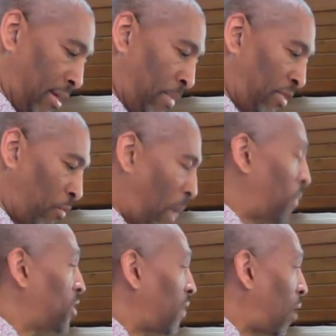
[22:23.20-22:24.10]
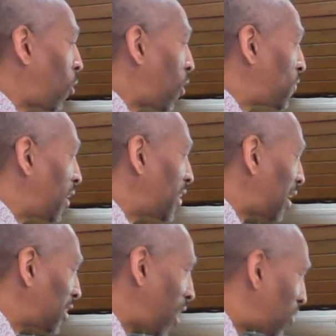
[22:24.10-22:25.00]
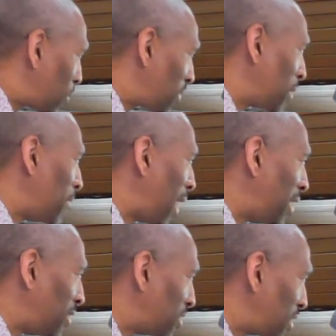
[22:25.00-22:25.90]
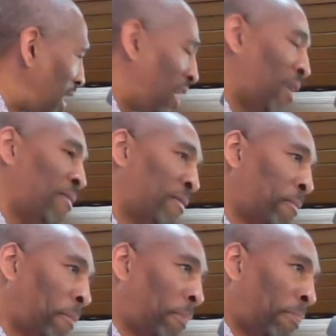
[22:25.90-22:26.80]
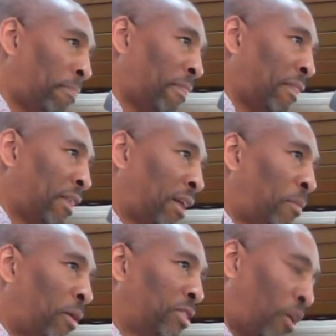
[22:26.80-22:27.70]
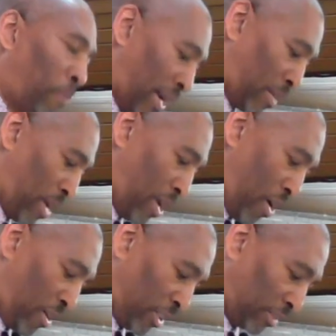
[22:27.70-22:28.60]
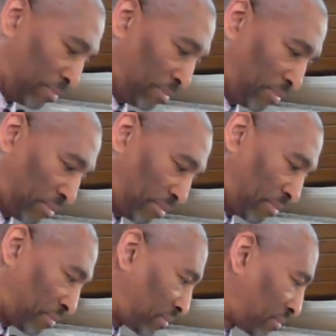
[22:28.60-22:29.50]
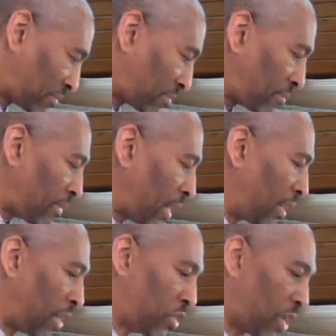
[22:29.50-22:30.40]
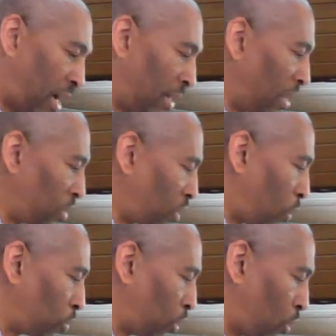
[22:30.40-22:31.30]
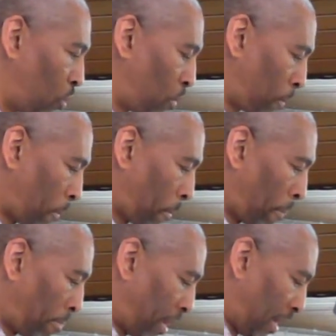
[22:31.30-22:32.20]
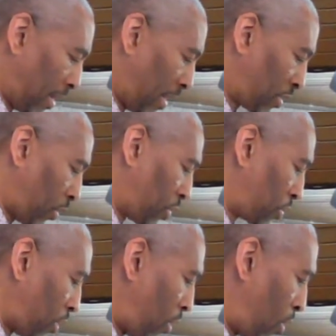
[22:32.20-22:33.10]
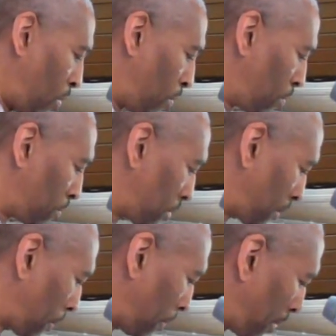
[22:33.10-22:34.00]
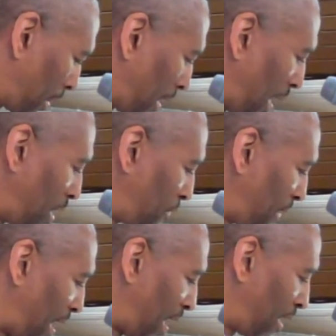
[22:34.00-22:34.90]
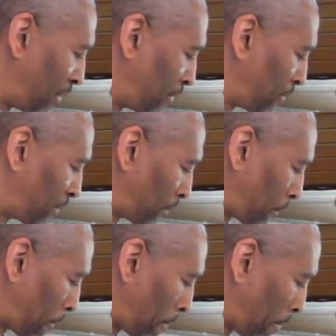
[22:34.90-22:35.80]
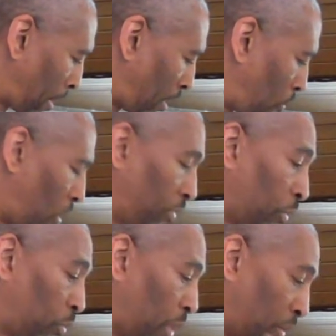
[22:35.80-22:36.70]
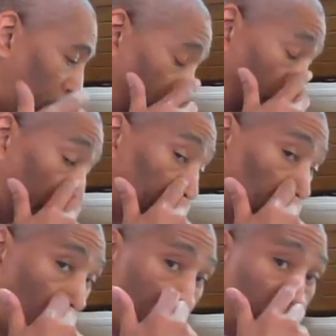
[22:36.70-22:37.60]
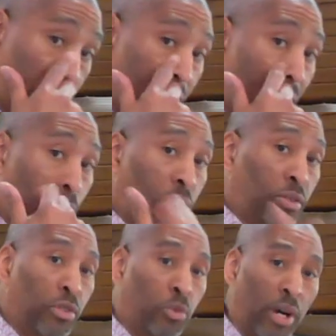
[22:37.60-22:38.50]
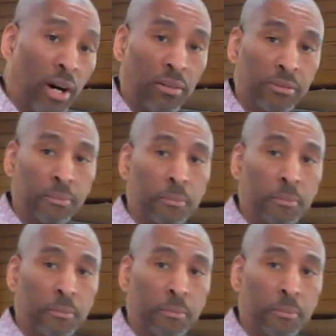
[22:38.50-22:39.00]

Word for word: But the weapons of our warfare are not carnal, but they're mighty to save. Come on, talk back to me, y'all. Let's uh, let's go to let's go to Psalm 85, 1 through 12 tonight. Psalm 85, 1 through 12.